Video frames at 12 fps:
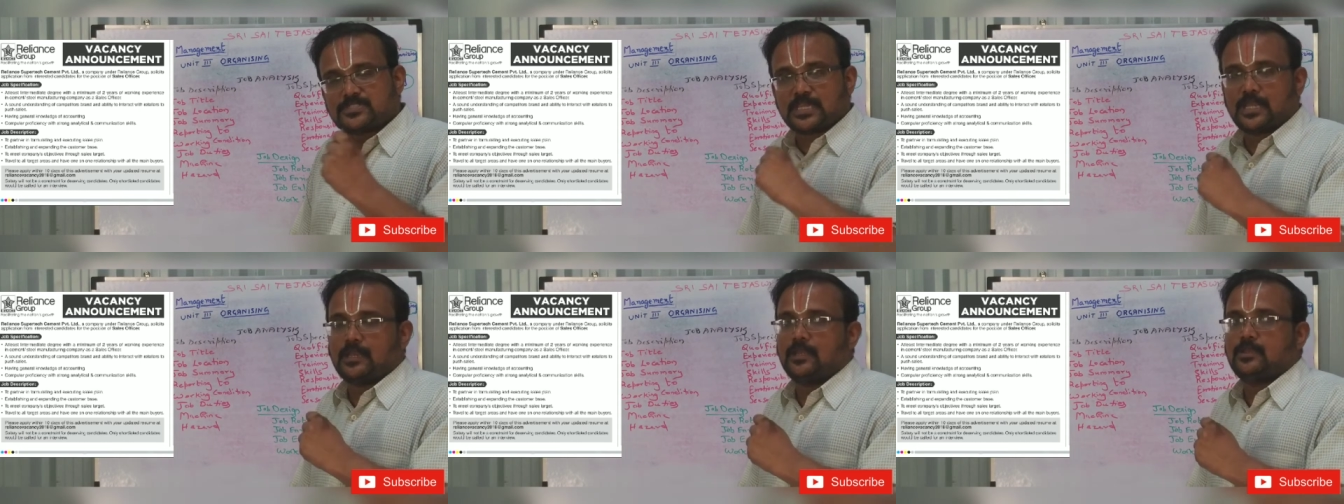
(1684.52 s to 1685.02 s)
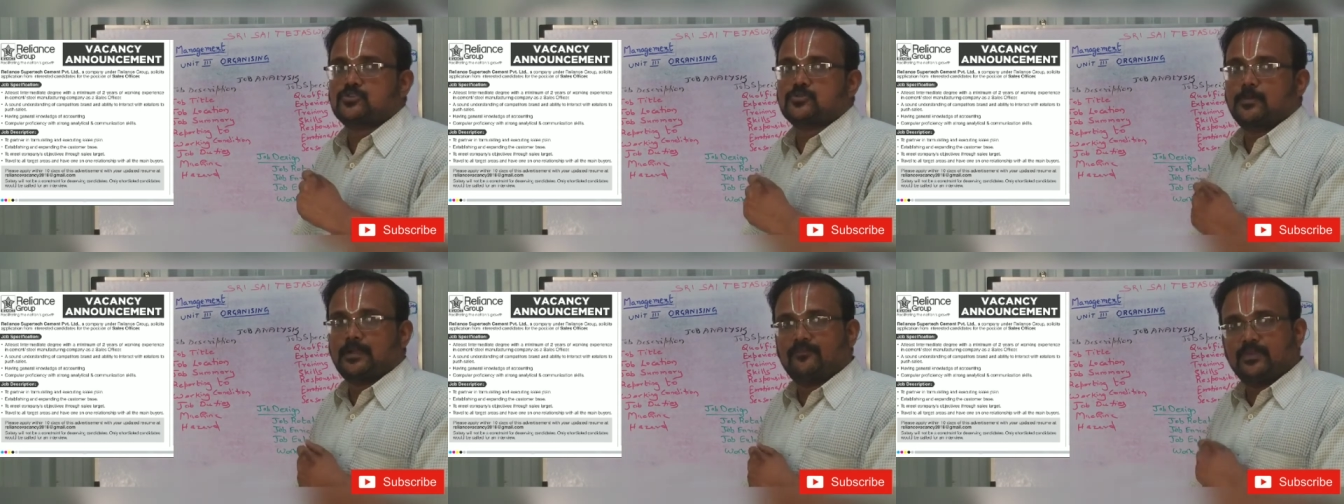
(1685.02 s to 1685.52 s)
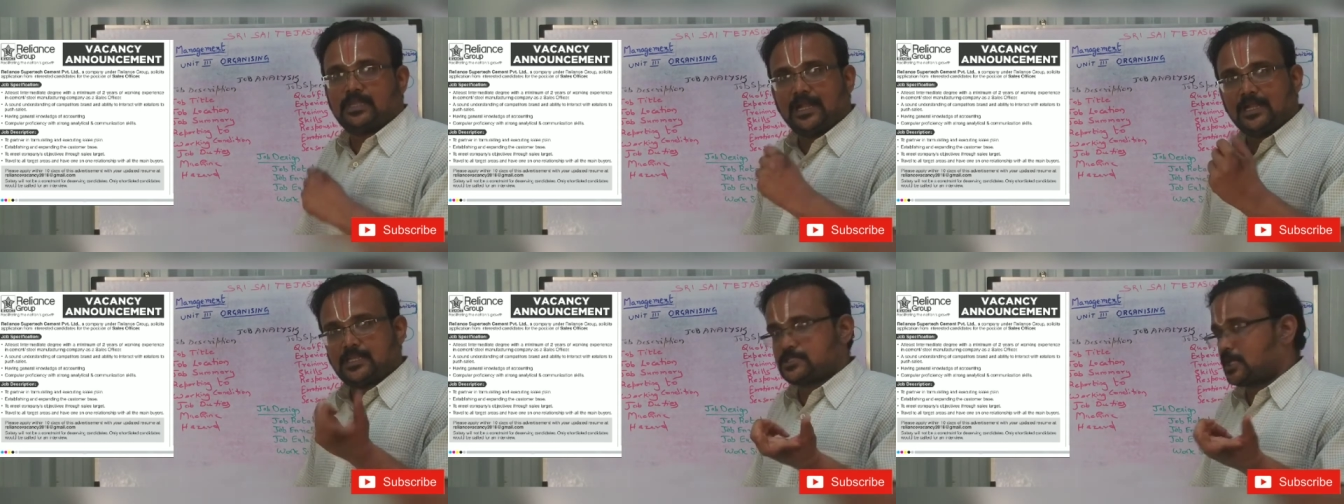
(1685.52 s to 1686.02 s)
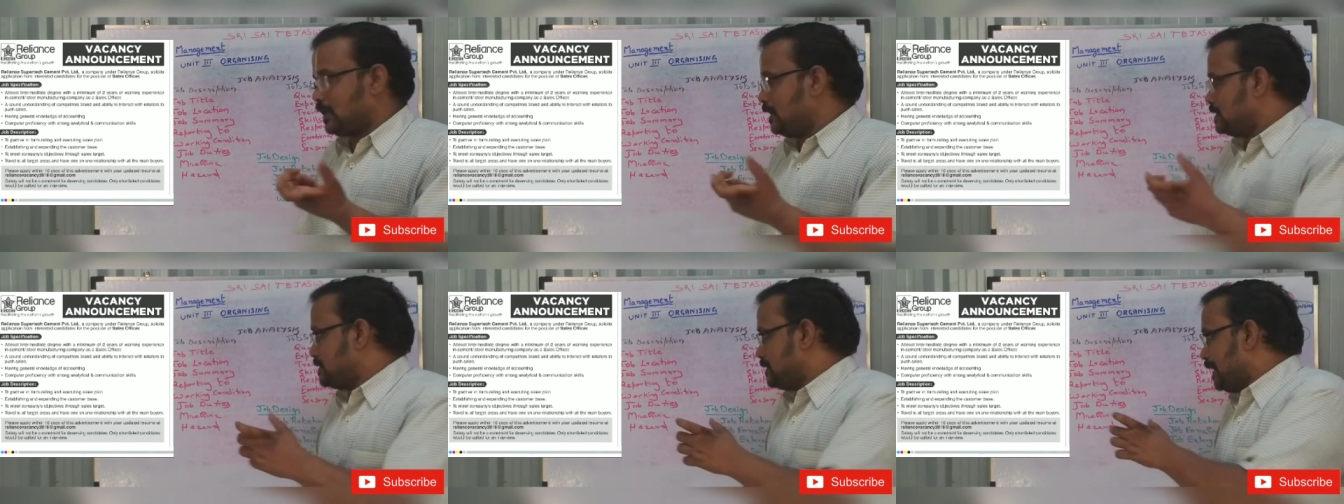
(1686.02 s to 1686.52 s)
some sophisticated instrument with latest
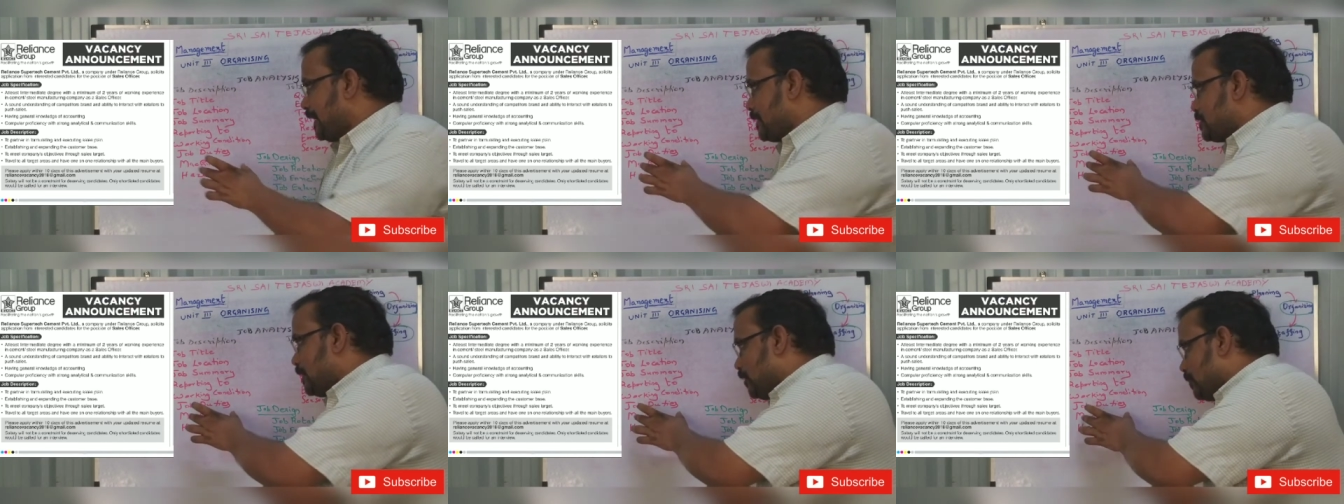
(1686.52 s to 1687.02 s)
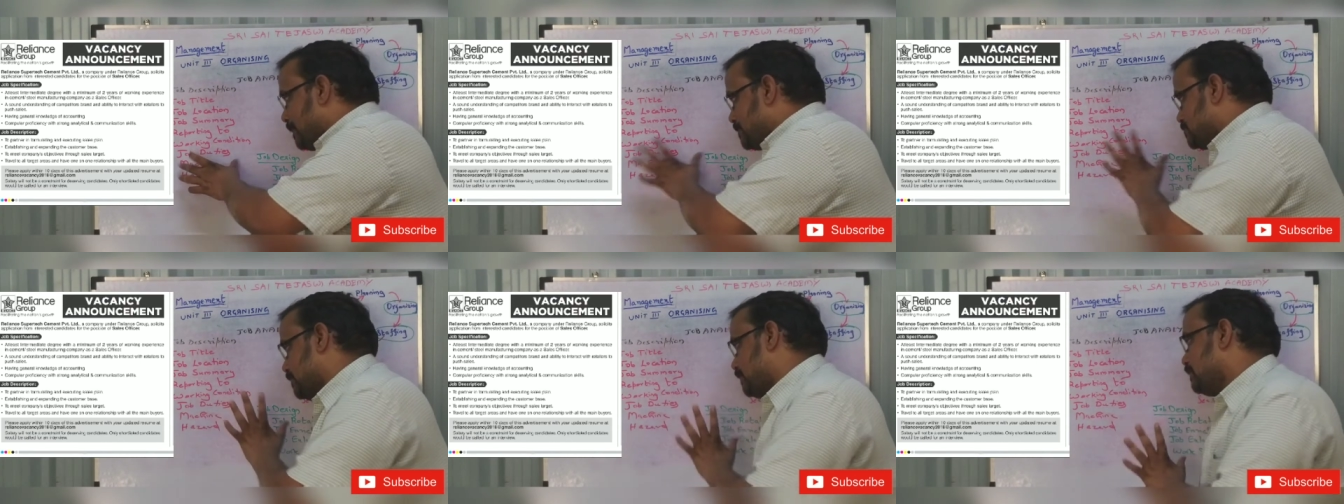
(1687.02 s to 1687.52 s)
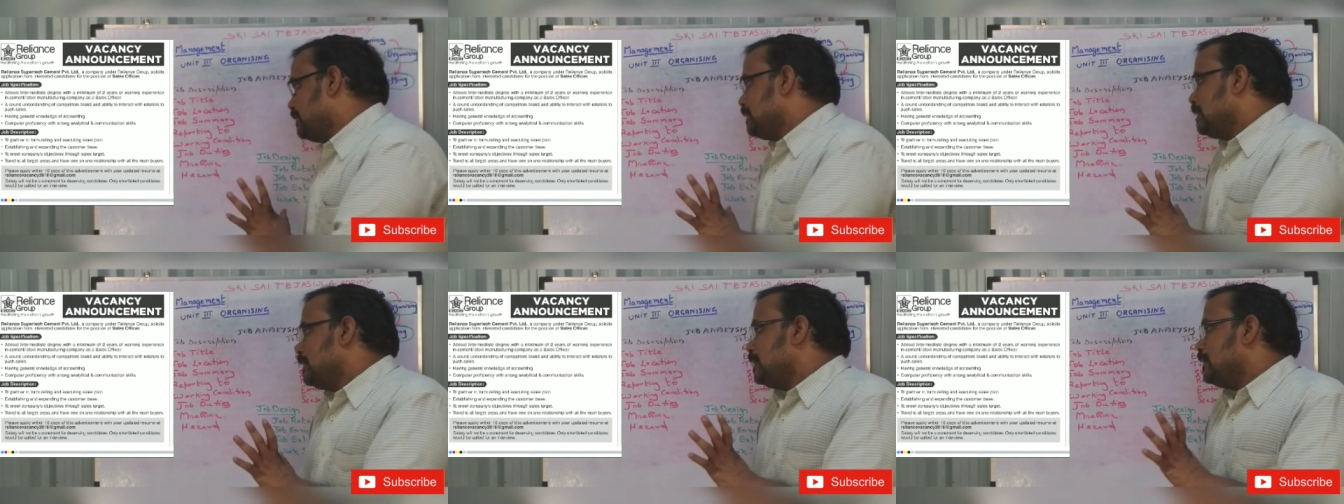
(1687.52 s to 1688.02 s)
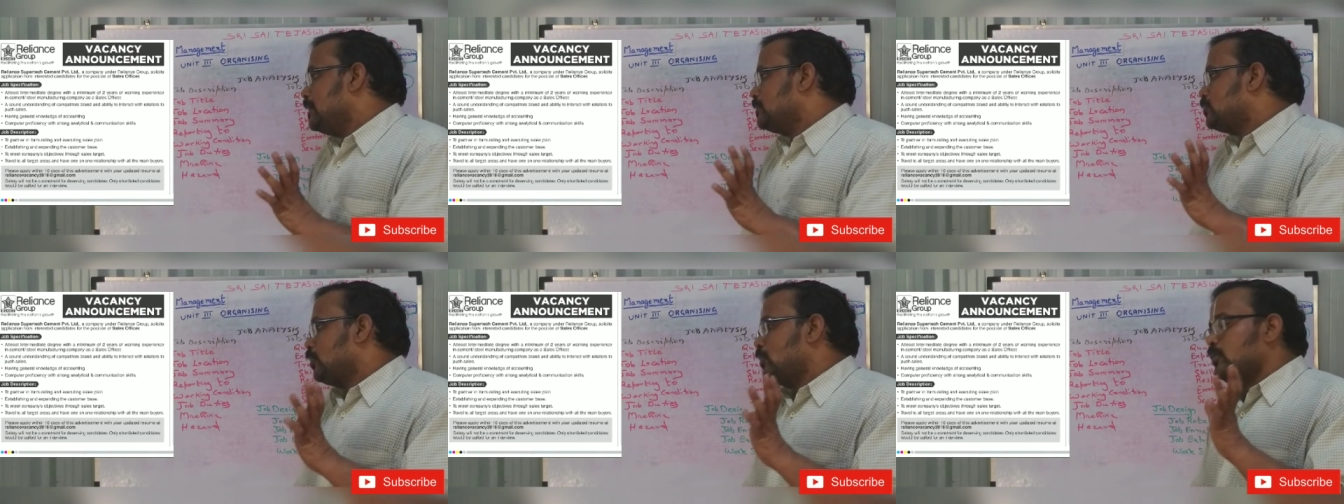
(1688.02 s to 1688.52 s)
technology. That I need to mention.
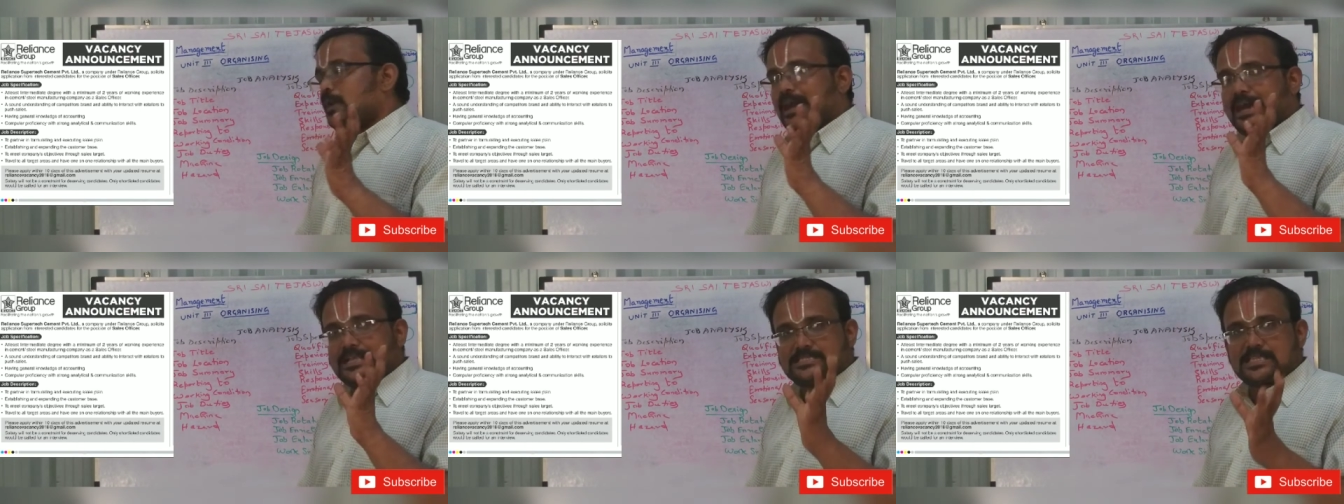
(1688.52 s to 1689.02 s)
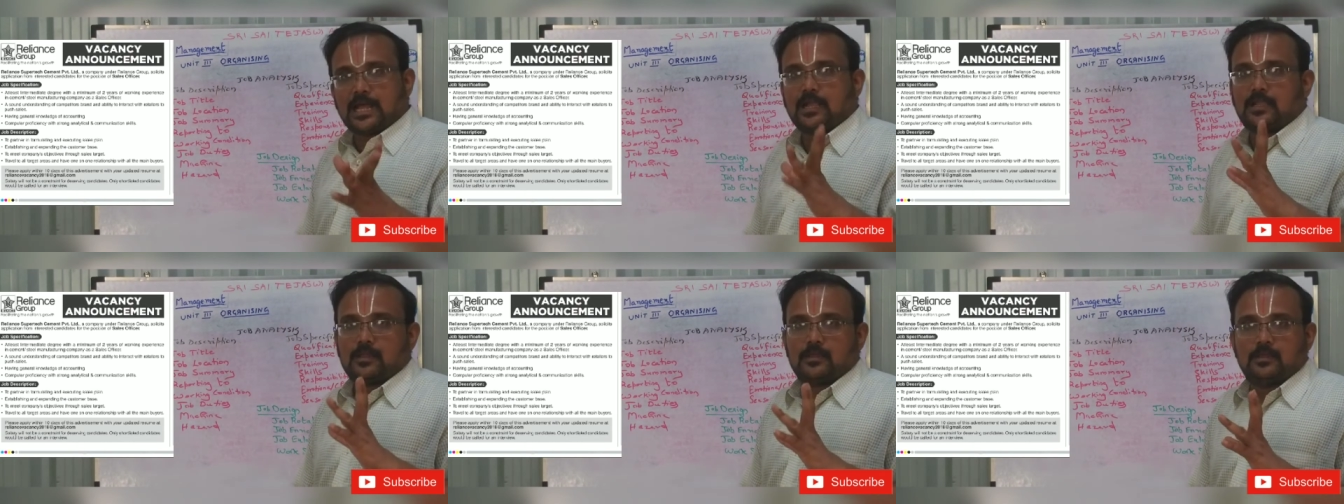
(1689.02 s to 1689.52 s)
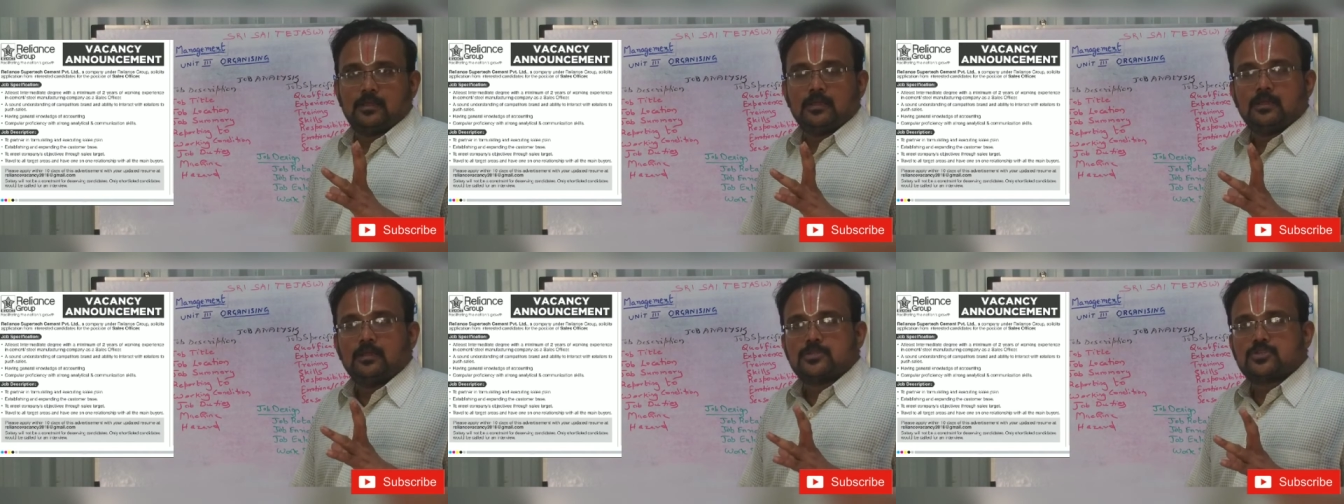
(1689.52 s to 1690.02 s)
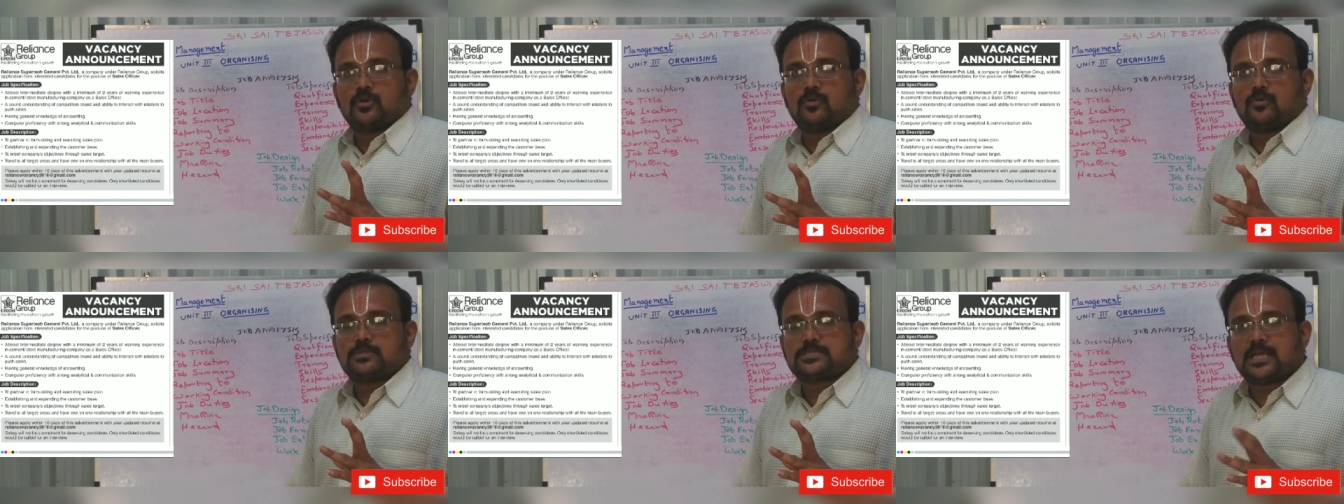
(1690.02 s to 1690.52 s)
So hazard.
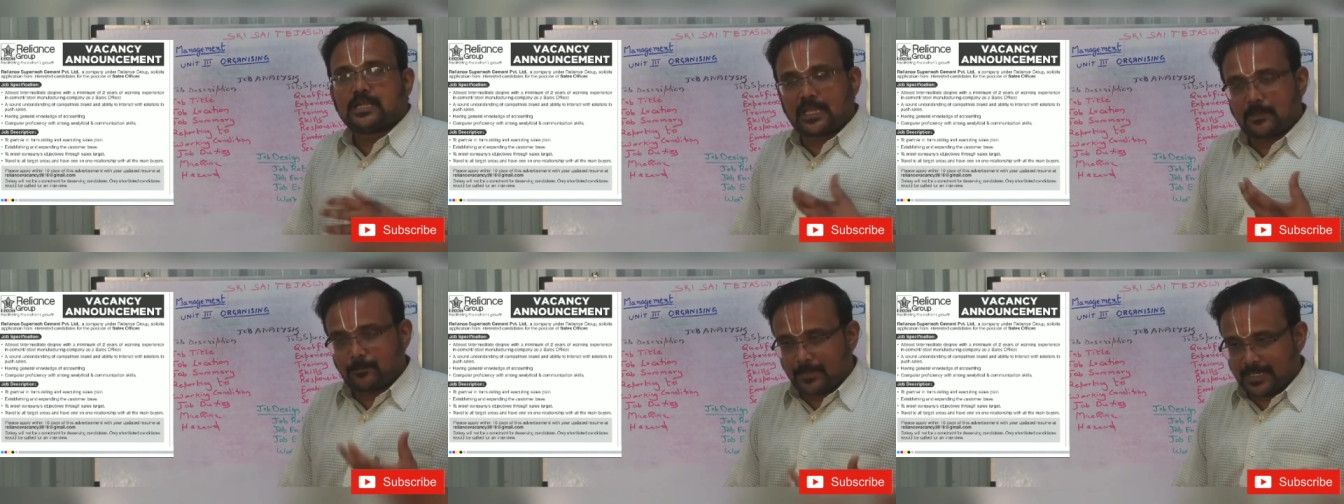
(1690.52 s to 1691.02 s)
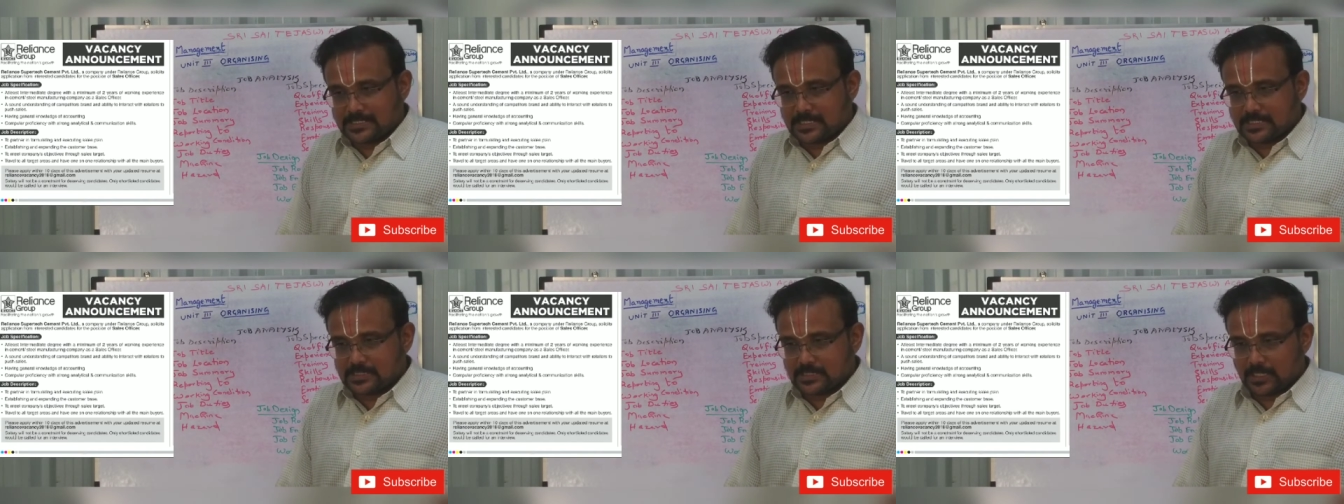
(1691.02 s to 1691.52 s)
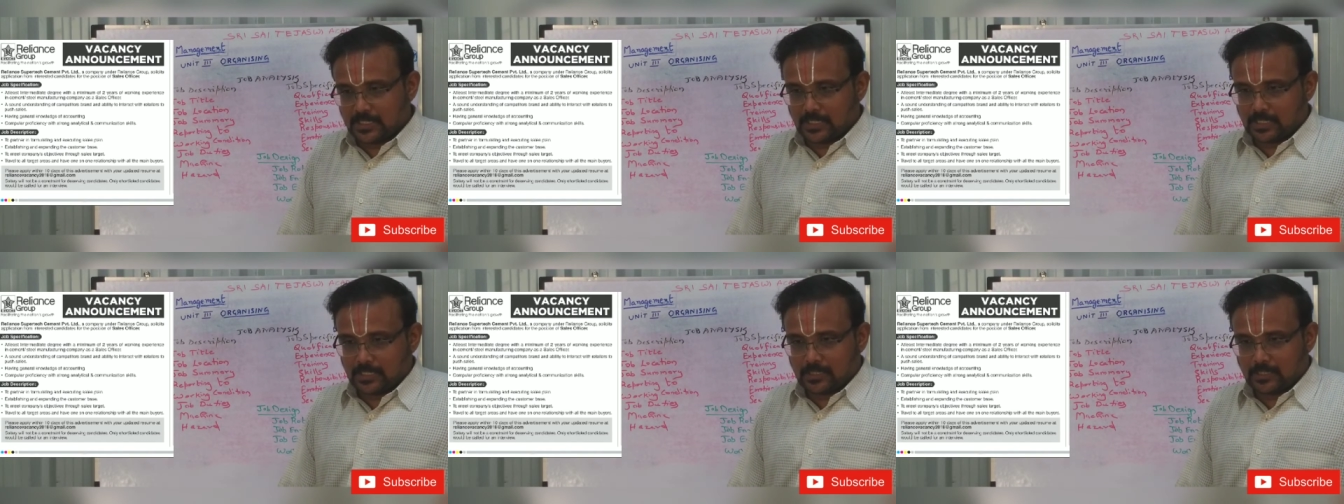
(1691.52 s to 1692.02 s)
So certain places